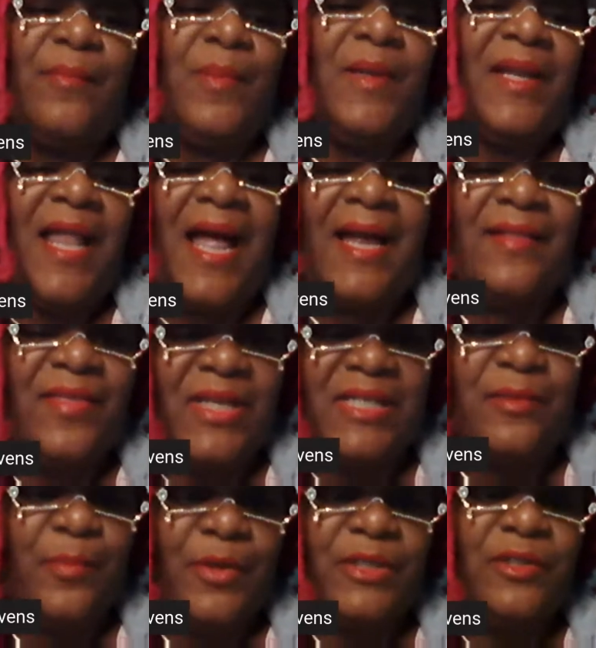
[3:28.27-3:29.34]
apply
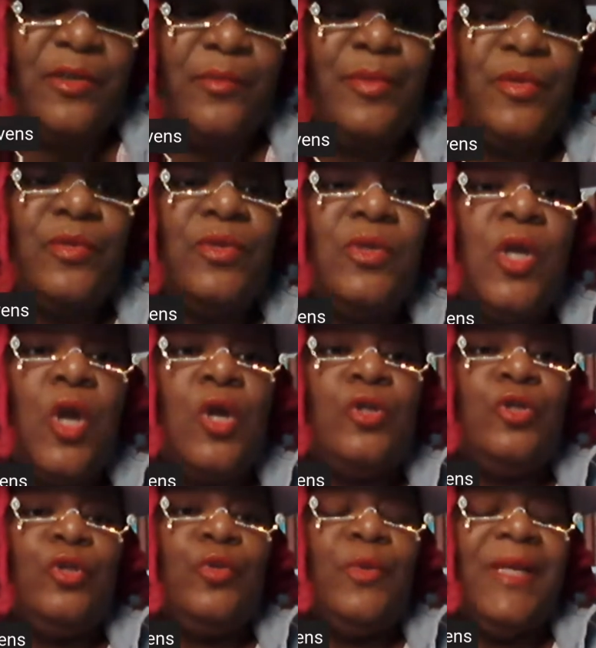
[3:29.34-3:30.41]
these principles
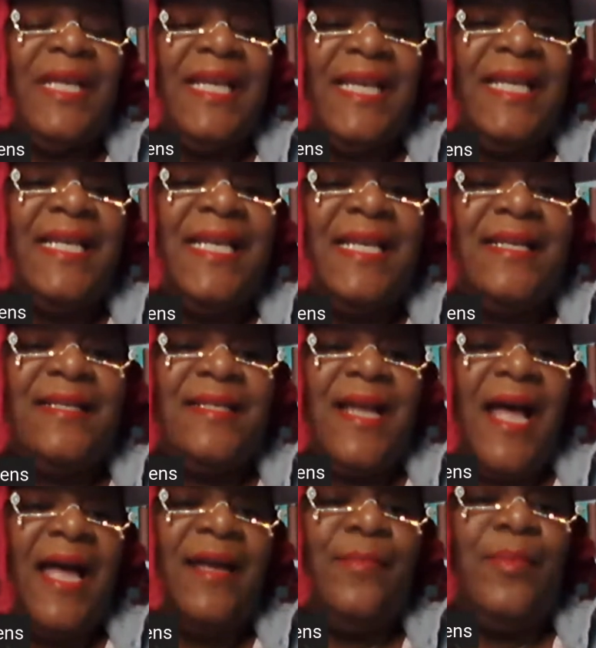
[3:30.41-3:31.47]
to any
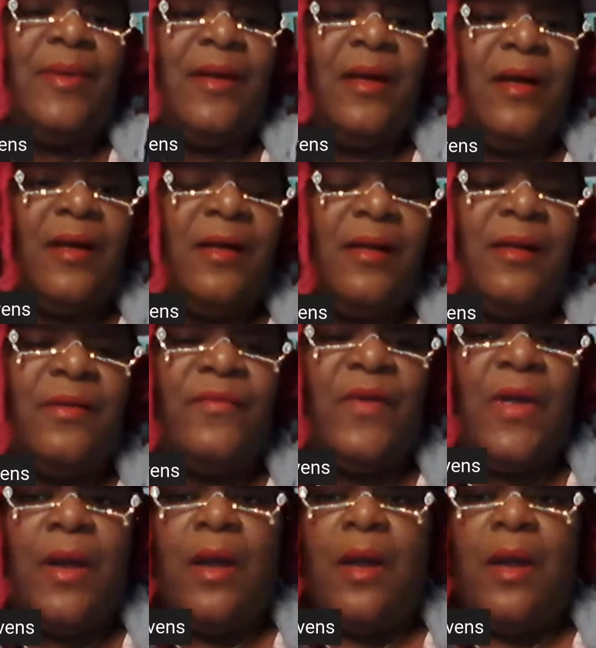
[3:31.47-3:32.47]
type of